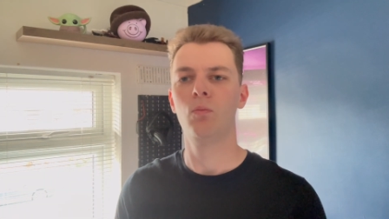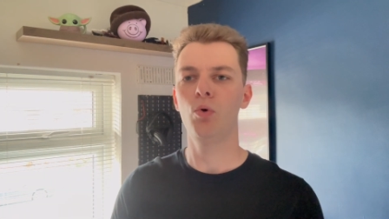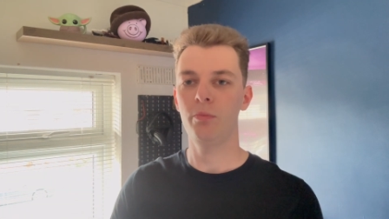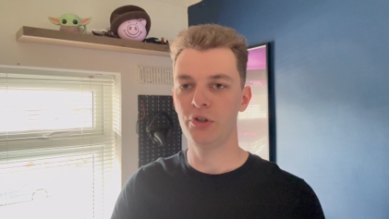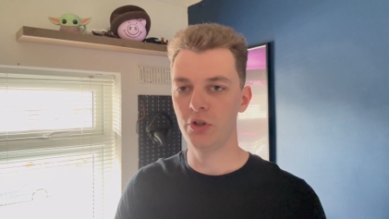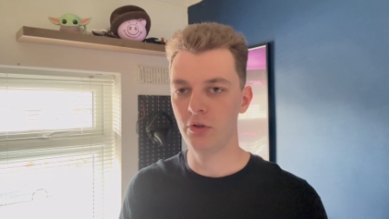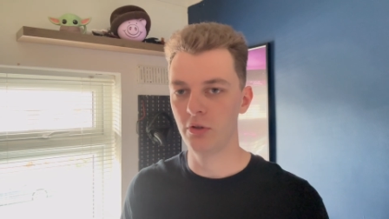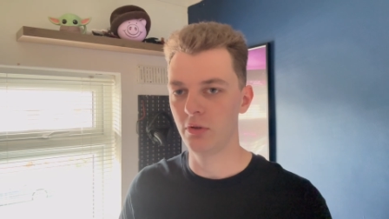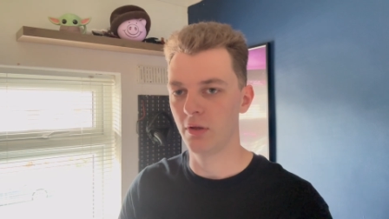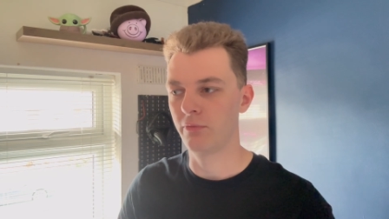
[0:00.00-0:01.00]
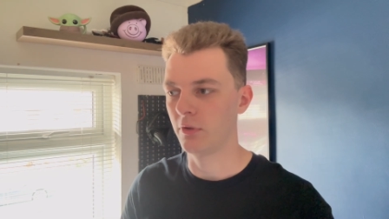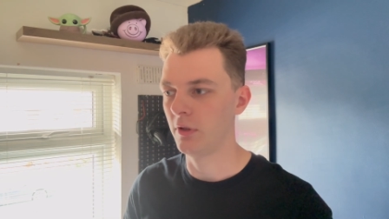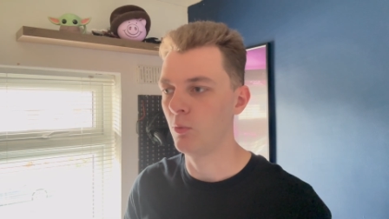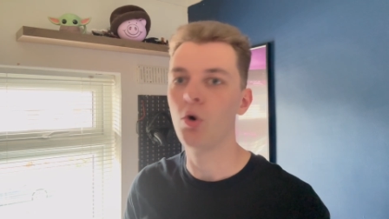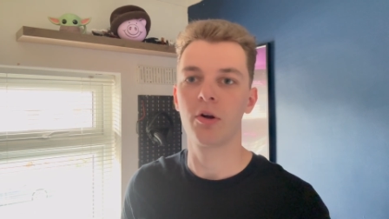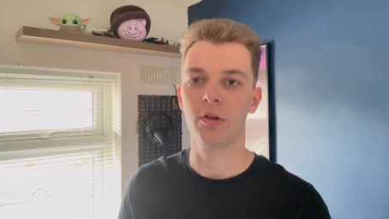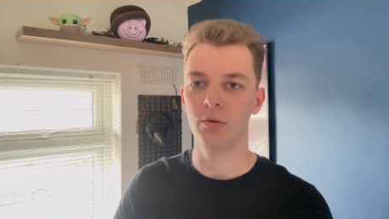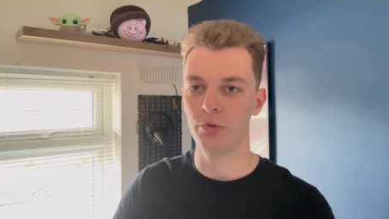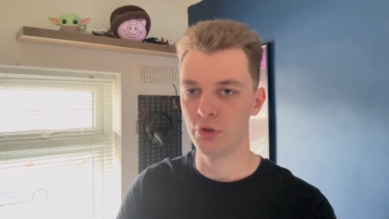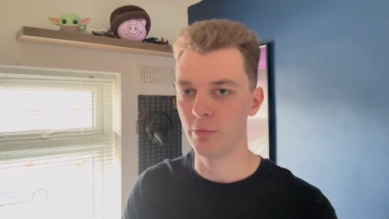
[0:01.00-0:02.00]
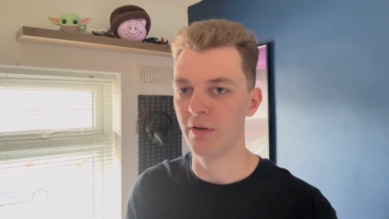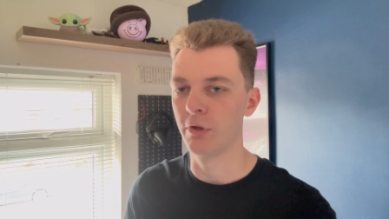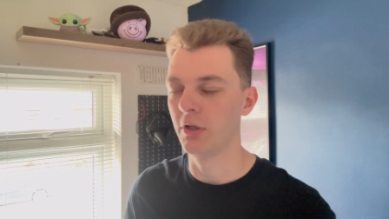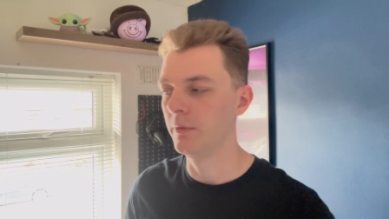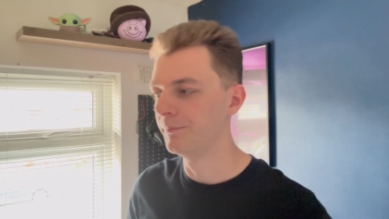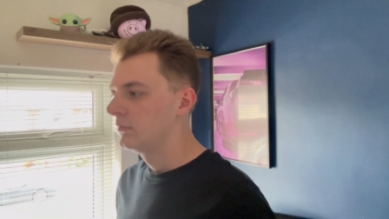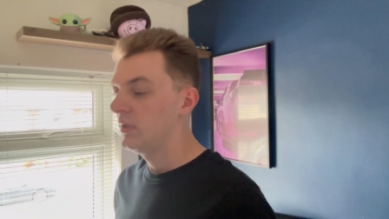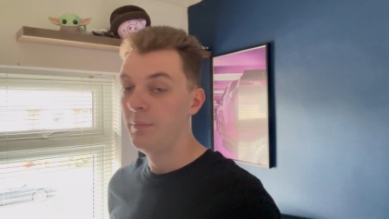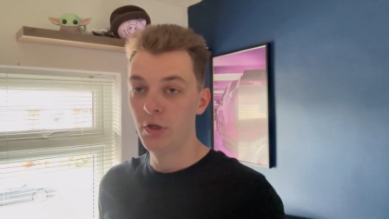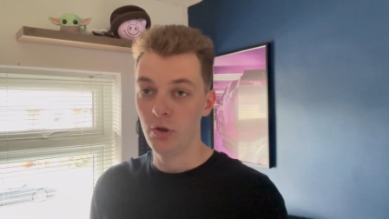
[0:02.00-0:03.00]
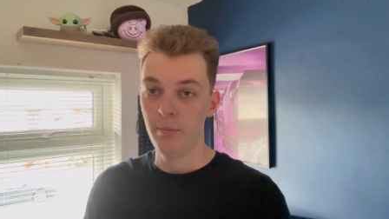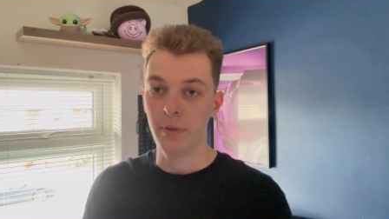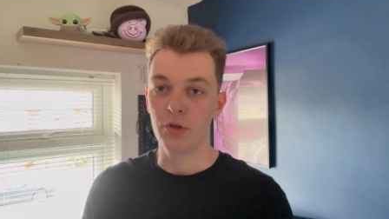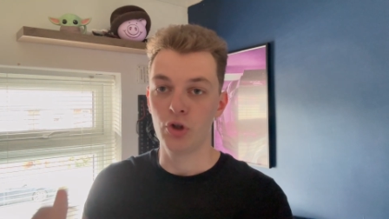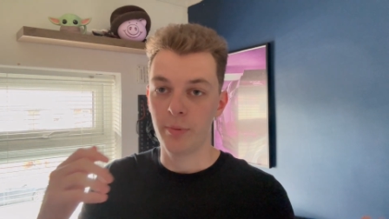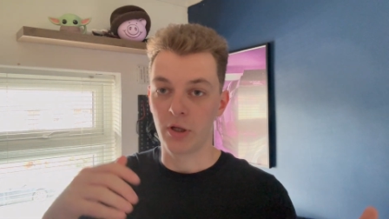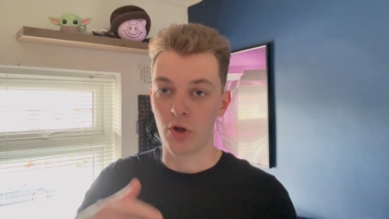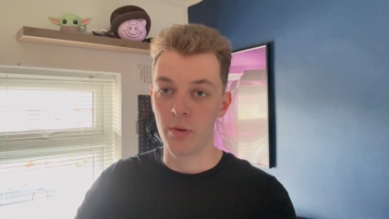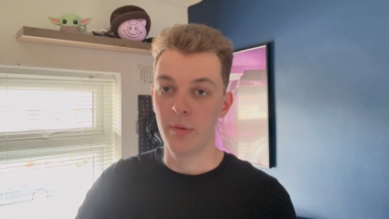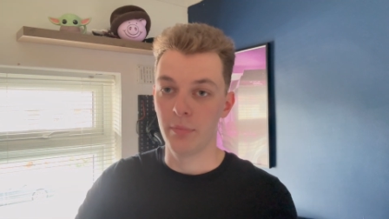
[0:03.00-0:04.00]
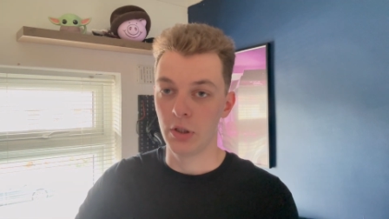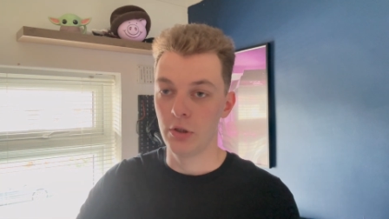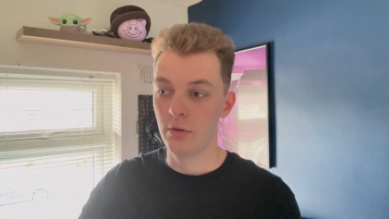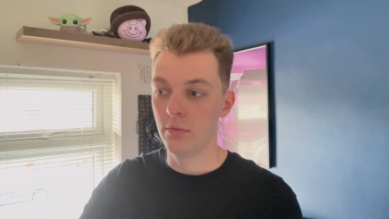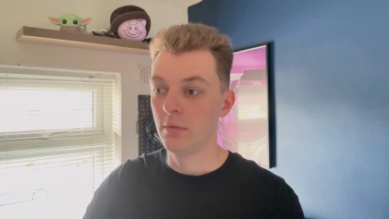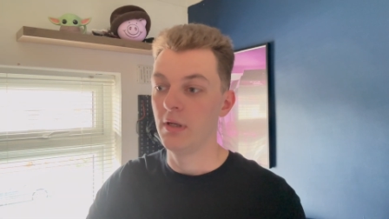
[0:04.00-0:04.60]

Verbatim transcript: What would you do differently? What colour would you have it in? Let me know by dropping a comment below.